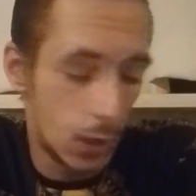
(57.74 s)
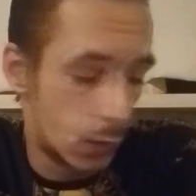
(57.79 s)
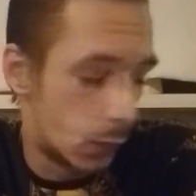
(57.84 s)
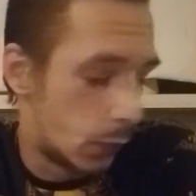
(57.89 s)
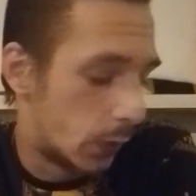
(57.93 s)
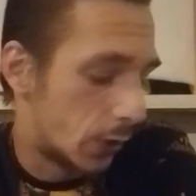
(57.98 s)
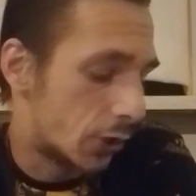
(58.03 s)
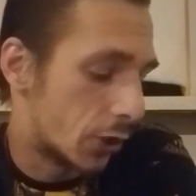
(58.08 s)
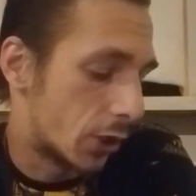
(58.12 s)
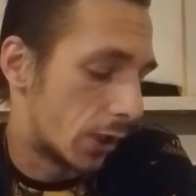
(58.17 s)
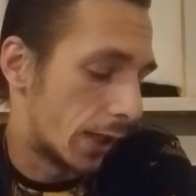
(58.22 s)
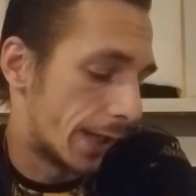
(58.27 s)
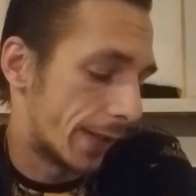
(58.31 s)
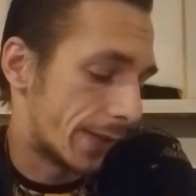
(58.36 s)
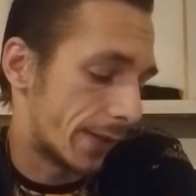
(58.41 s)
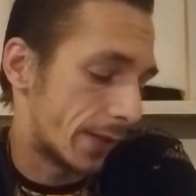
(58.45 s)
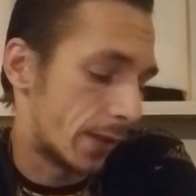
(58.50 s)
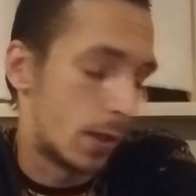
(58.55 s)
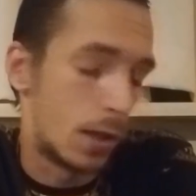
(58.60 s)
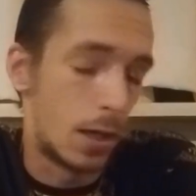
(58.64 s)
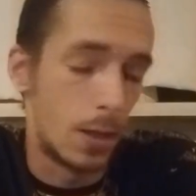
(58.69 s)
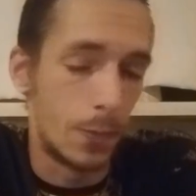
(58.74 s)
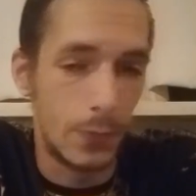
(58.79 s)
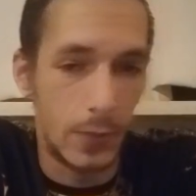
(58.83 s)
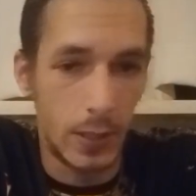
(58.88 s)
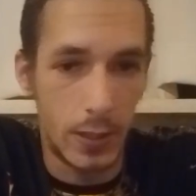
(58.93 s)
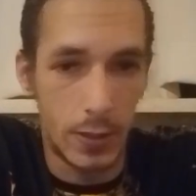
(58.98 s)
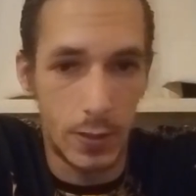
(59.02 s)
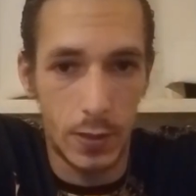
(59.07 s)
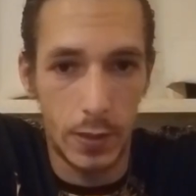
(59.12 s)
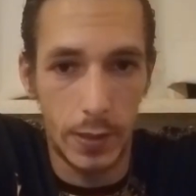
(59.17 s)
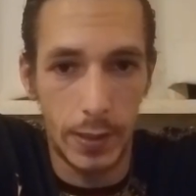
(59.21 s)
which led
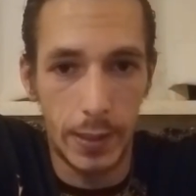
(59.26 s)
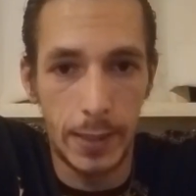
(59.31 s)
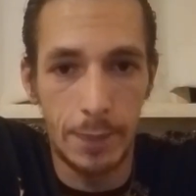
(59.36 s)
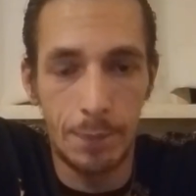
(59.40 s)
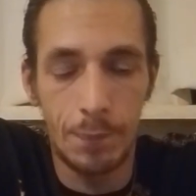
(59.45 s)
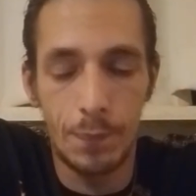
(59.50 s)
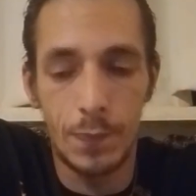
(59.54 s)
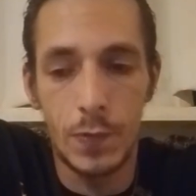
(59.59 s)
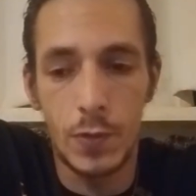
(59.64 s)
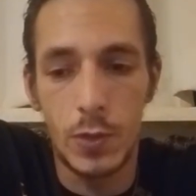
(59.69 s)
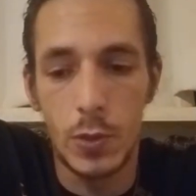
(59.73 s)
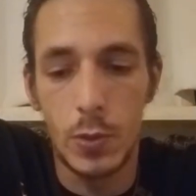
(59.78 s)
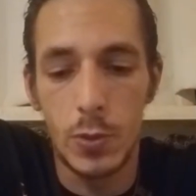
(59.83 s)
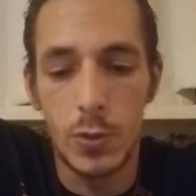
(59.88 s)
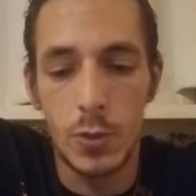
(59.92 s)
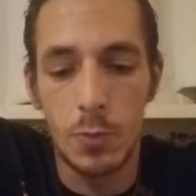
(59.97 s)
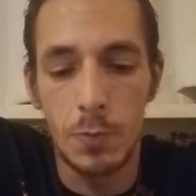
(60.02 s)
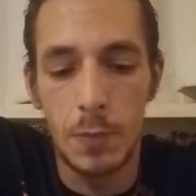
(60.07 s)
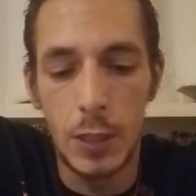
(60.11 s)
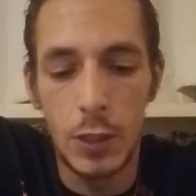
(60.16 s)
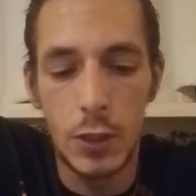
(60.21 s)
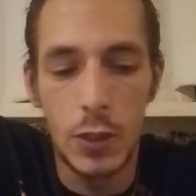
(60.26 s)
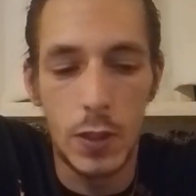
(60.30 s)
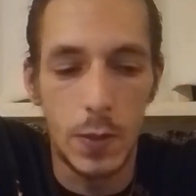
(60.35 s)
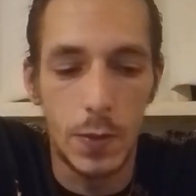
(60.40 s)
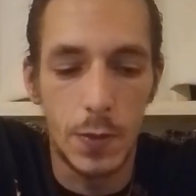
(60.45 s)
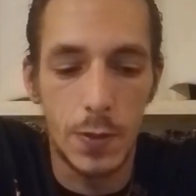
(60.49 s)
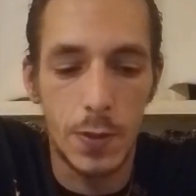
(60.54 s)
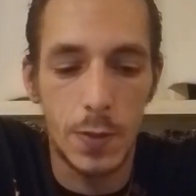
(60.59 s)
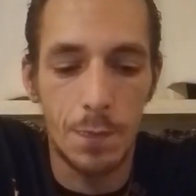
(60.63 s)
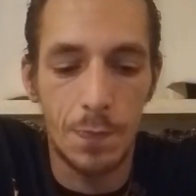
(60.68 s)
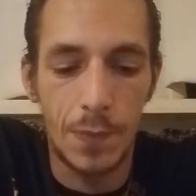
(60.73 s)
obviously to some
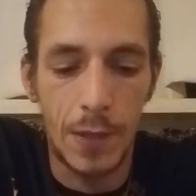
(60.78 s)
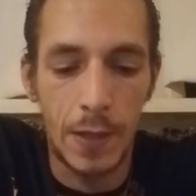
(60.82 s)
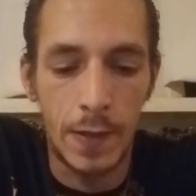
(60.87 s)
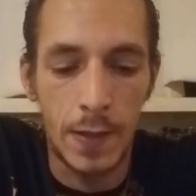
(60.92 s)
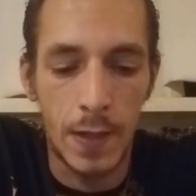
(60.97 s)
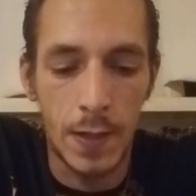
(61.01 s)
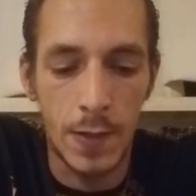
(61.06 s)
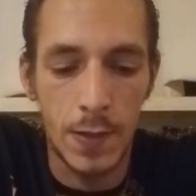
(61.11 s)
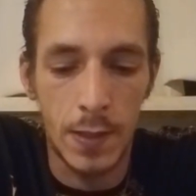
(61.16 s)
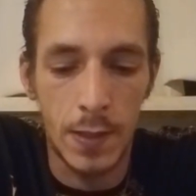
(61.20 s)
issues. And that's